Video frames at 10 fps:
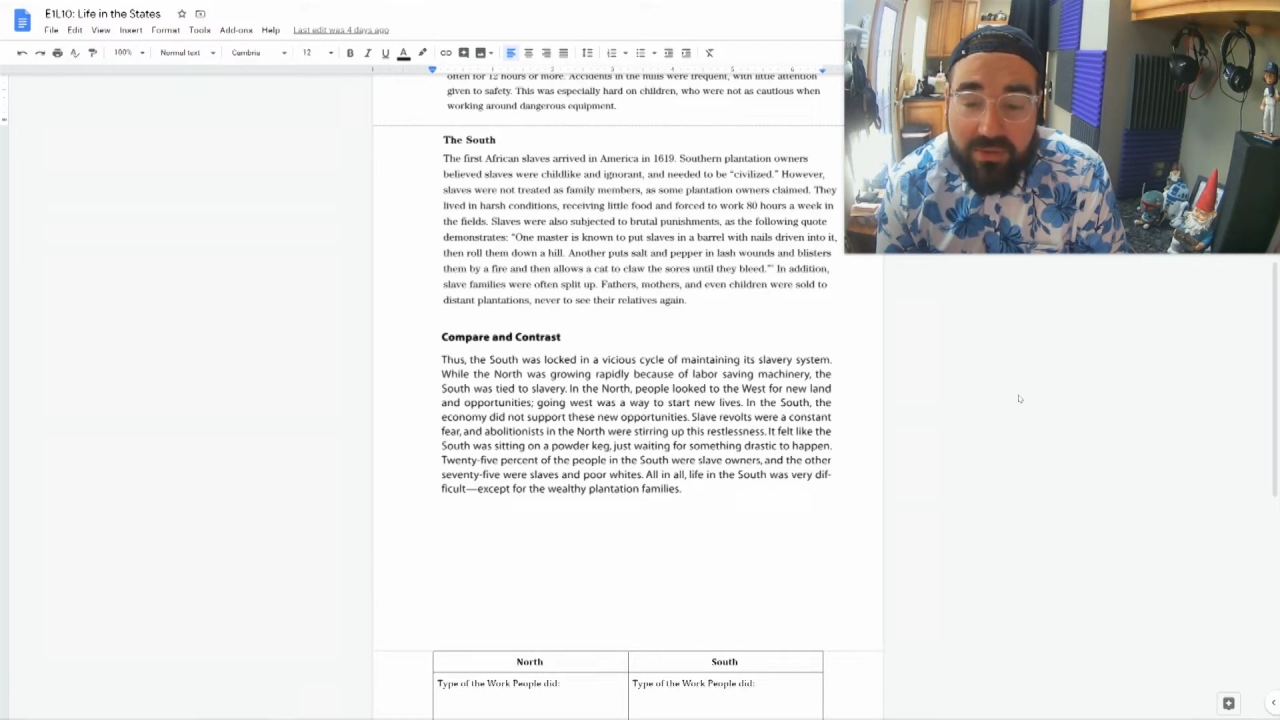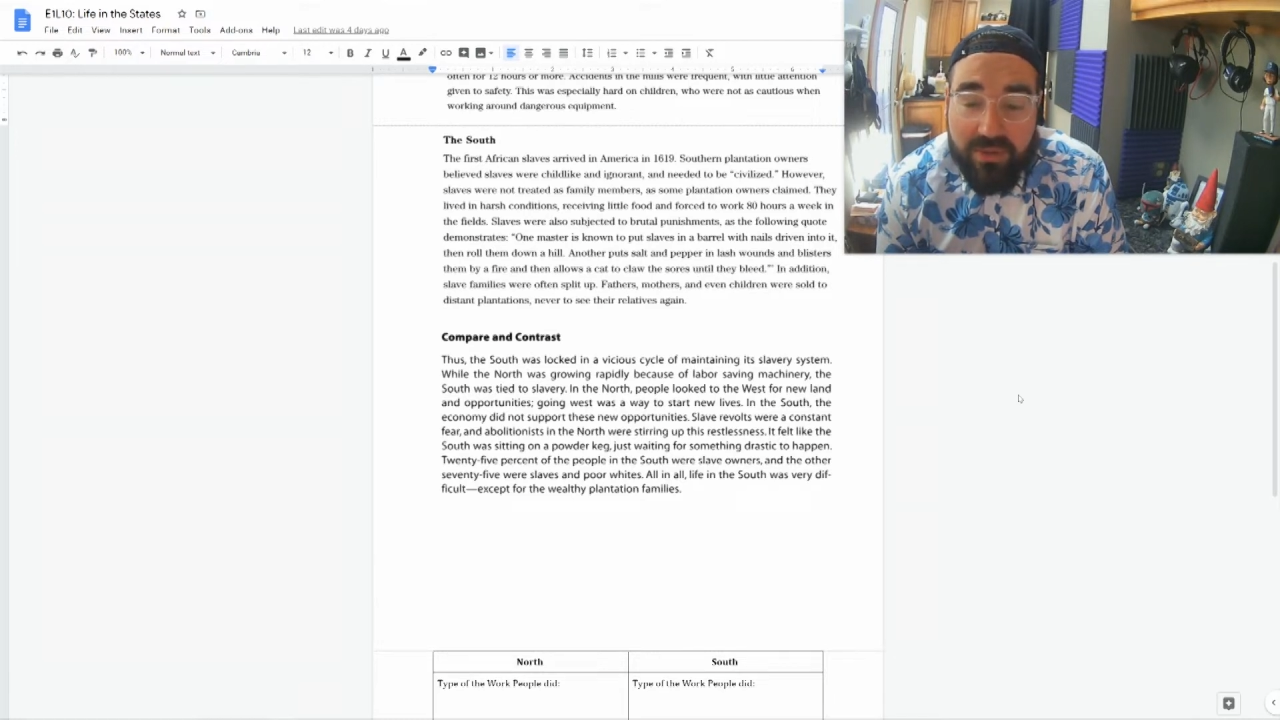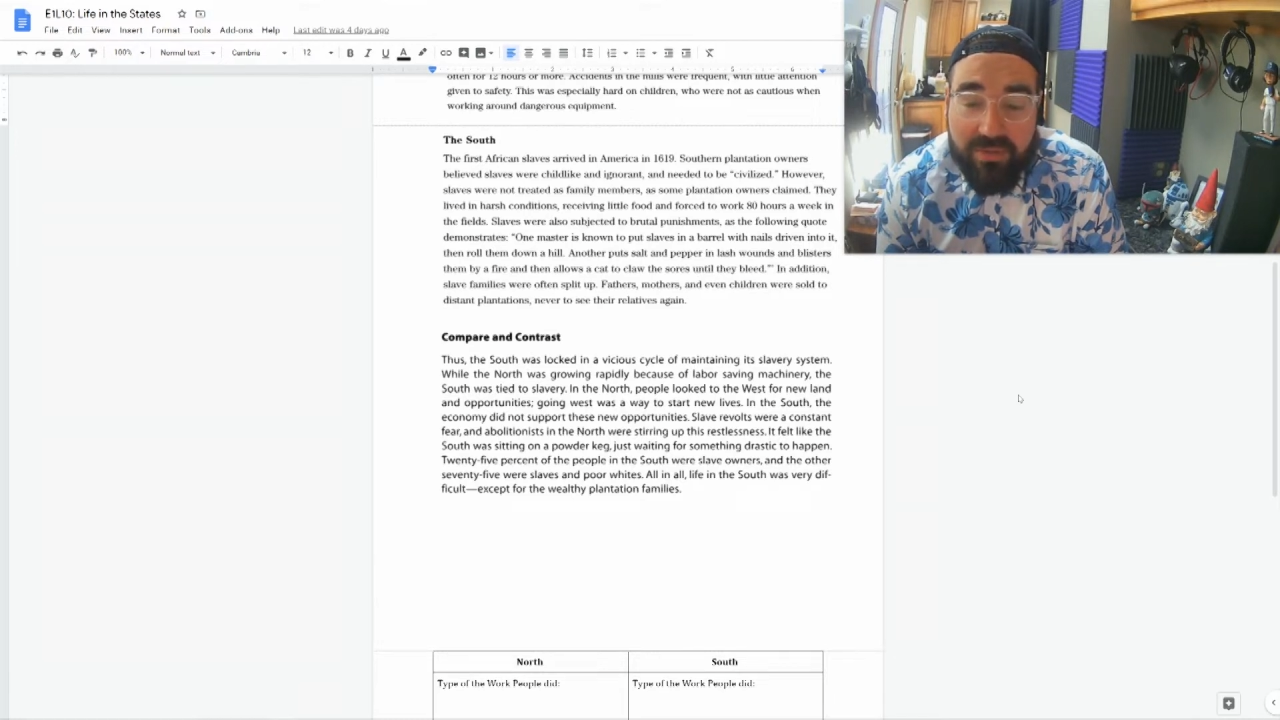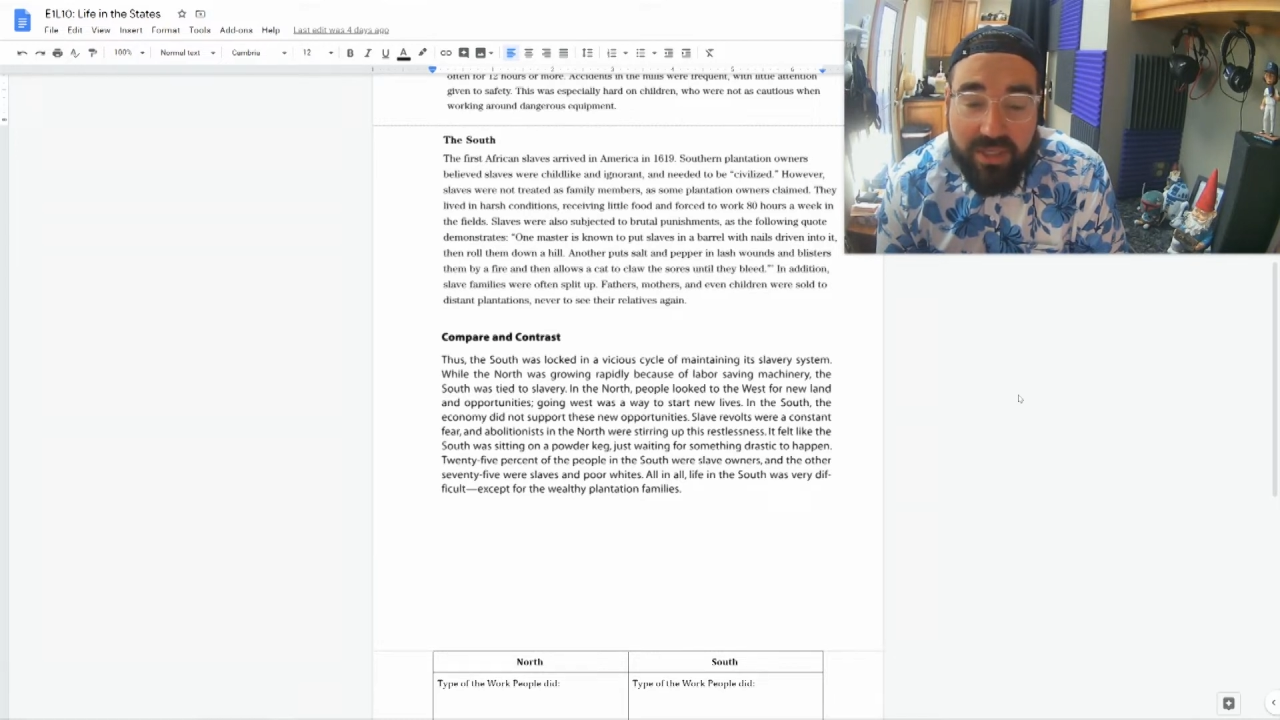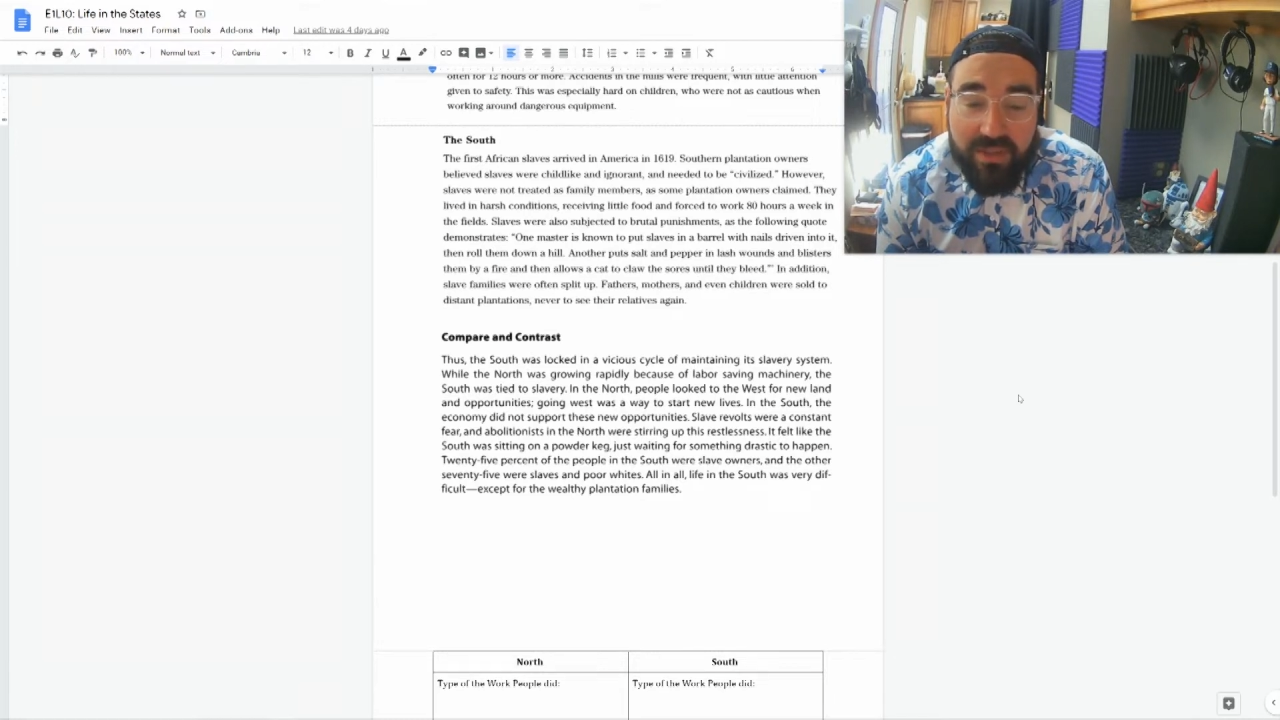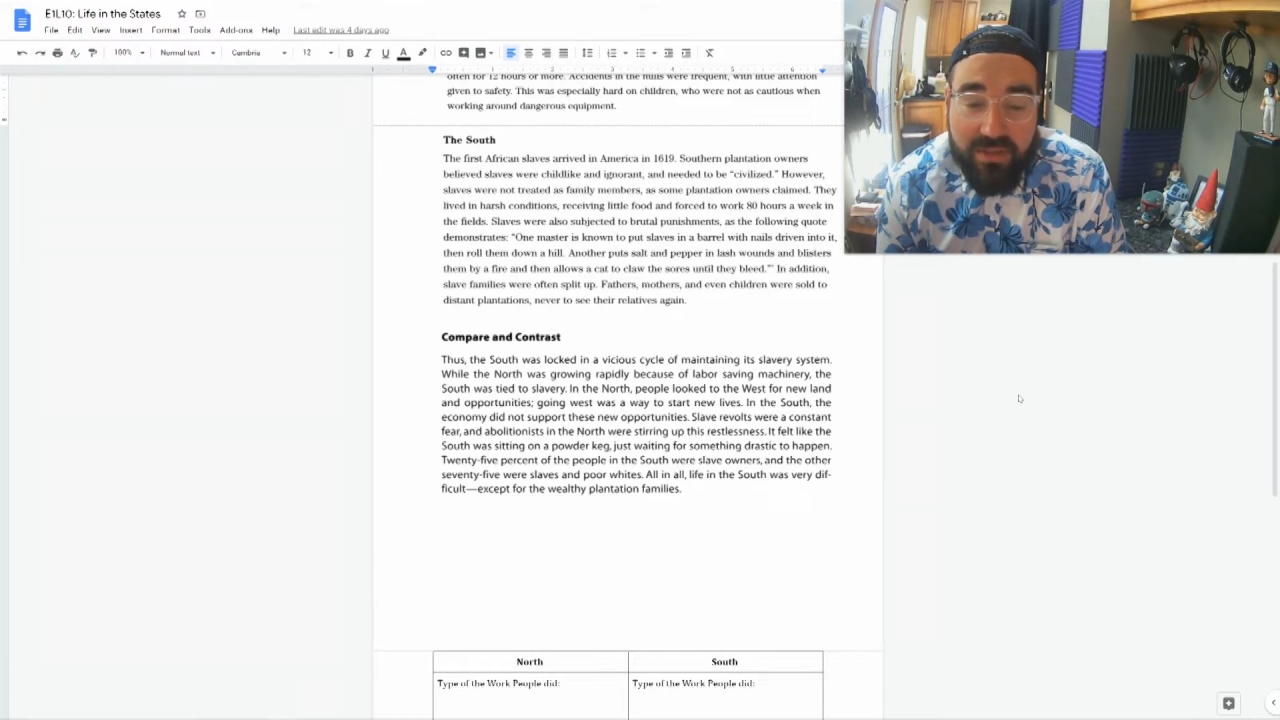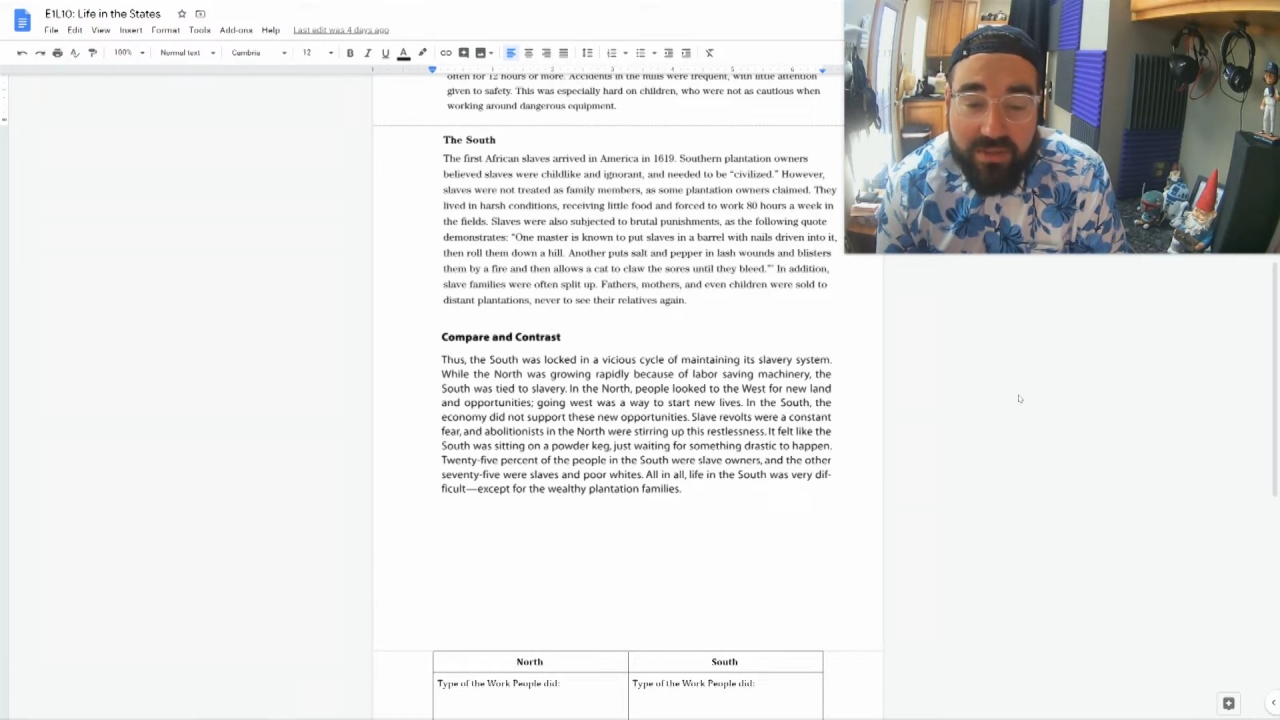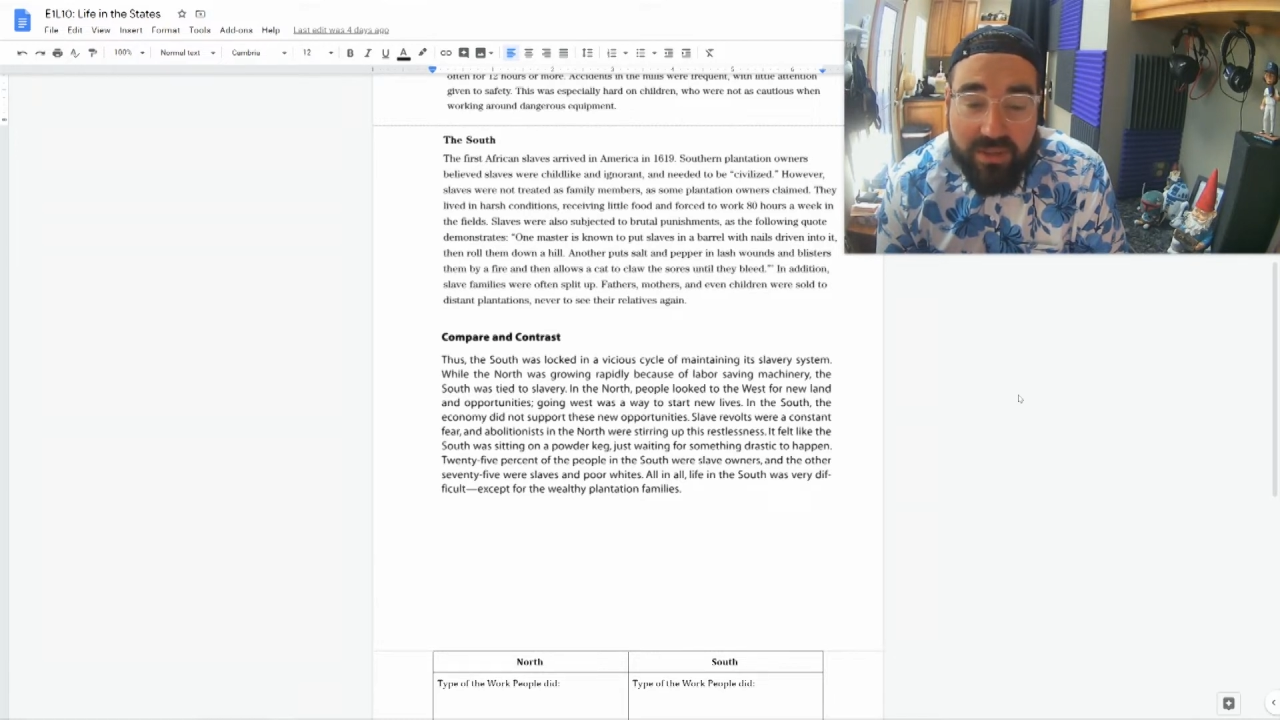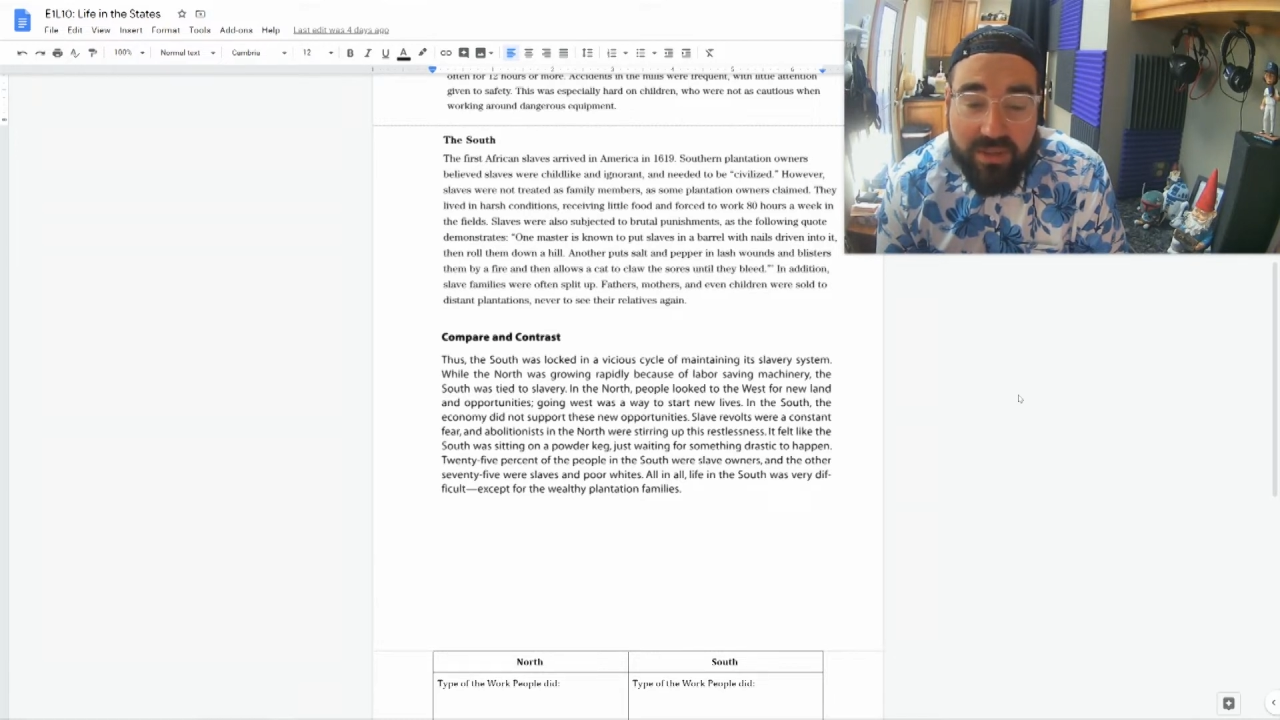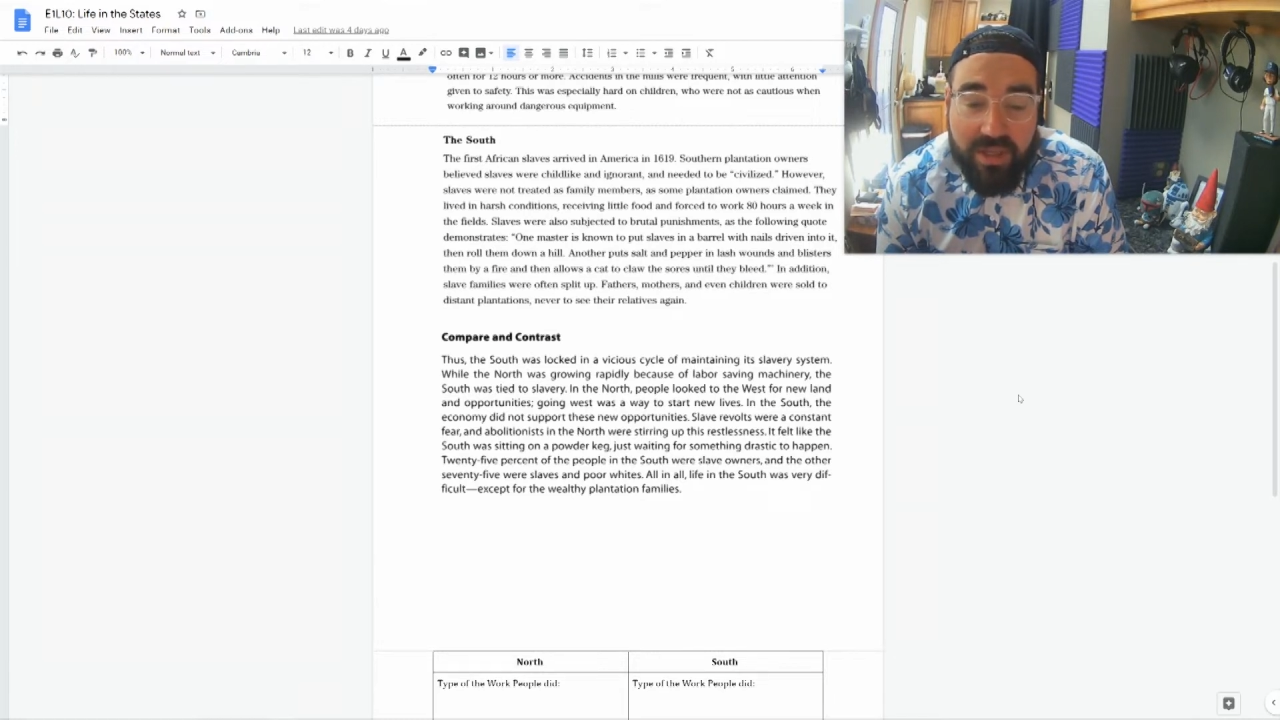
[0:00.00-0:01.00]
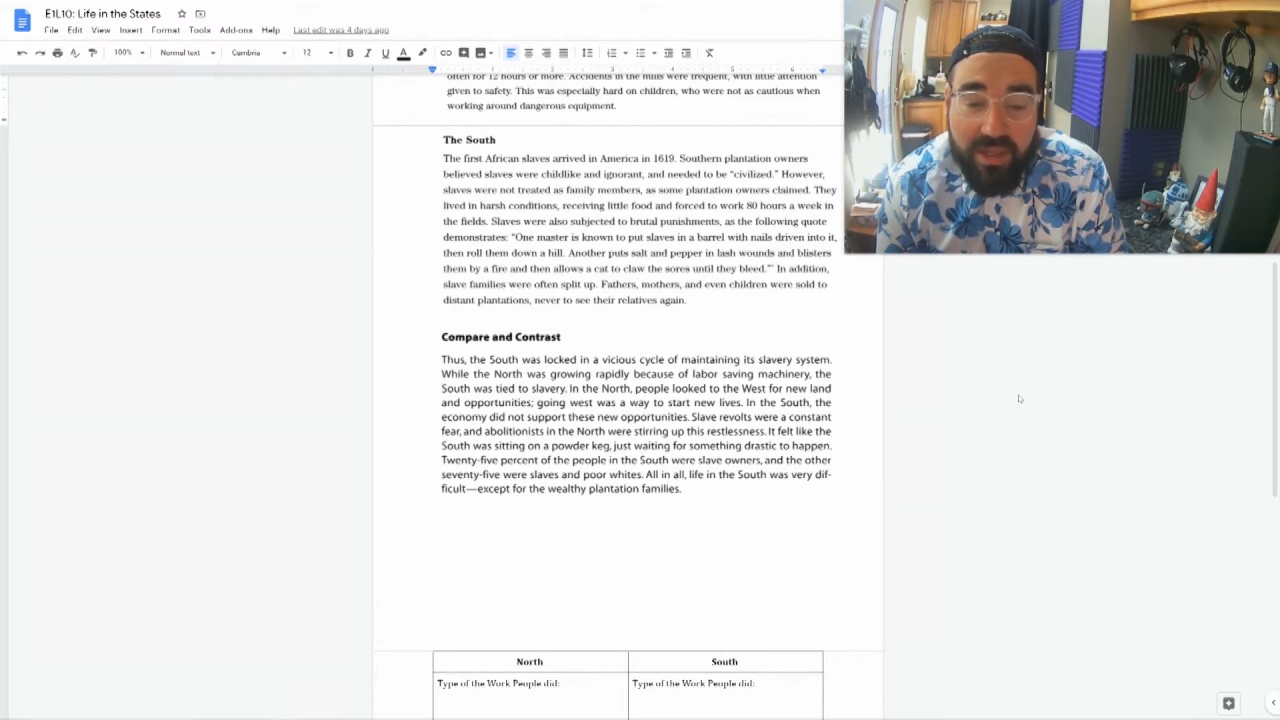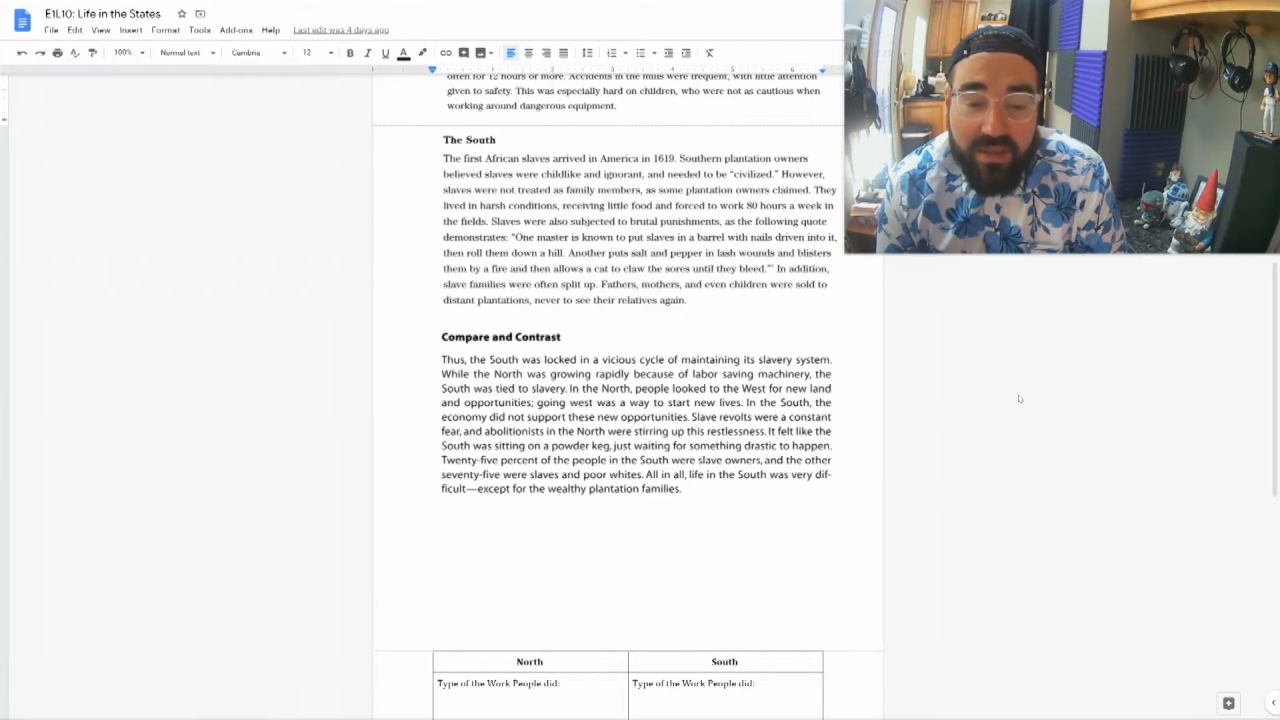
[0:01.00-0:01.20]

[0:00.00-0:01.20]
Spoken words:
driven into it,